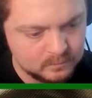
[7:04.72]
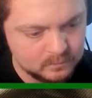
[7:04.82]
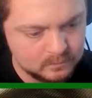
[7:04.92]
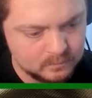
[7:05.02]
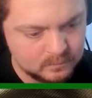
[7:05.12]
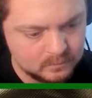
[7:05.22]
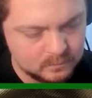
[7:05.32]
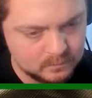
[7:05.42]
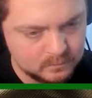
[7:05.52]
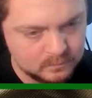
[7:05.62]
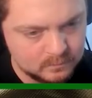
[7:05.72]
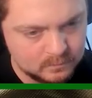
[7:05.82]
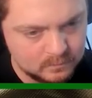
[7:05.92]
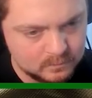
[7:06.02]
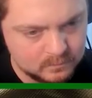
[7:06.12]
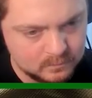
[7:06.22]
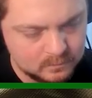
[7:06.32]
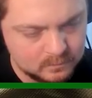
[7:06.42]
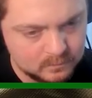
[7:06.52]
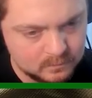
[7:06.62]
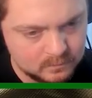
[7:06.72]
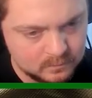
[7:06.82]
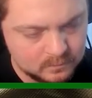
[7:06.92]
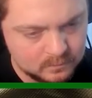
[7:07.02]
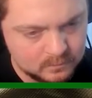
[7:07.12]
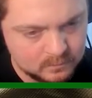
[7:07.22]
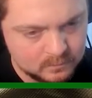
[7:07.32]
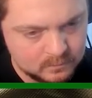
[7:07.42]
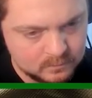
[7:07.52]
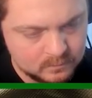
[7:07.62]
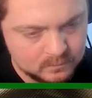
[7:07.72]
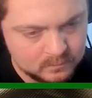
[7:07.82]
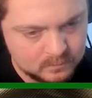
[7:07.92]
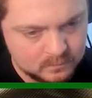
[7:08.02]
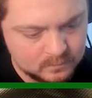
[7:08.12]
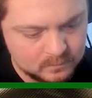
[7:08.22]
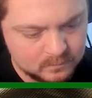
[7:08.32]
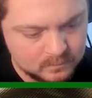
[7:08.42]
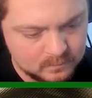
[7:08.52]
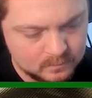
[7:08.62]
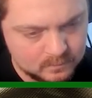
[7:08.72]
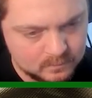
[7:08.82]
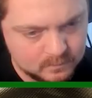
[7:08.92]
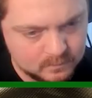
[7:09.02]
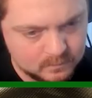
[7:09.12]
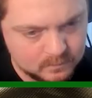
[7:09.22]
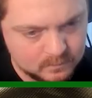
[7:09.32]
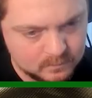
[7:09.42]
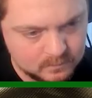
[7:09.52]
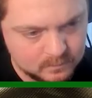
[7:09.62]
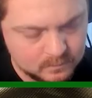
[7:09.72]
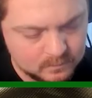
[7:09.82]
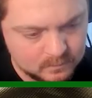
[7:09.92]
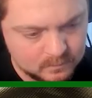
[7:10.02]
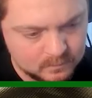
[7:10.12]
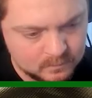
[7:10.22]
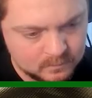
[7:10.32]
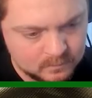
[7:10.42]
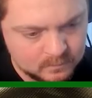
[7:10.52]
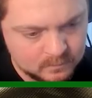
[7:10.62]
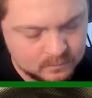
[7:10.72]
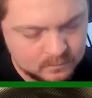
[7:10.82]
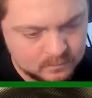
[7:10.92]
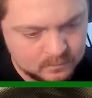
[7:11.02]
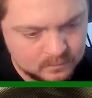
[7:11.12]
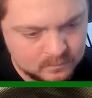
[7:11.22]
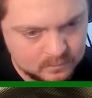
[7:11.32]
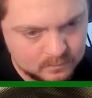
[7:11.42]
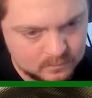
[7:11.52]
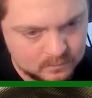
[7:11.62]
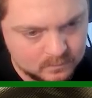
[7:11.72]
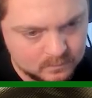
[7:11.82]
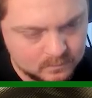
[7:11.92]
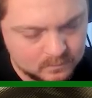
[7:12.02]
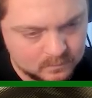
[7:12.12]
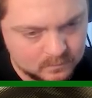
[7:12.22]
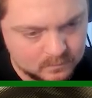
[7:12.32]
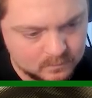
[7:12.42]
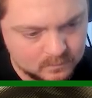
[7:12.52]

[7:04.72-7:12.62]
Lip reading: This person isn't speaking.